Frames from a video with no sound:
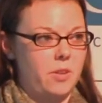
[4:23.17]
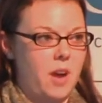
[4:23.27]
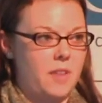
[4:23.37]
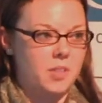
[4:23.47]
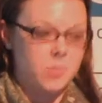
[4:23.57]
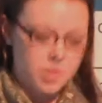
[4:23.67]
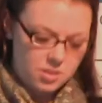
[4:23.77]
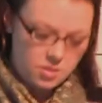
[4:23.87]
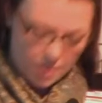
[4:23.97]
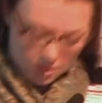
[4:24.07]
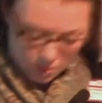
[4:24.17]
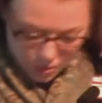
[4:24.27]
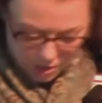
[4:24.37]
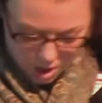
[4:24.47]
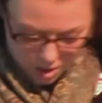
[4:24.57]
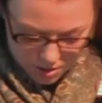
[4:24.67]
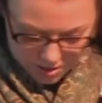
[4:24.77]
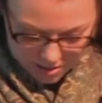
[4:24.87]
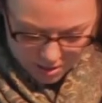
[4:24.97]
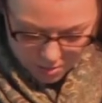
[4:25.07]
or not these recent events really are
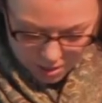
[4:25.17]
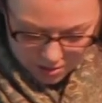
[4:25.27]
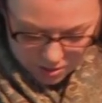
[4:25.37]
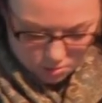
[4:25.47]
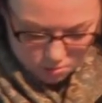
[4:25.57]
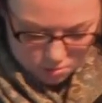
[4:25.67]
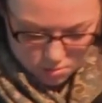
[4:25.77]
destabilizing.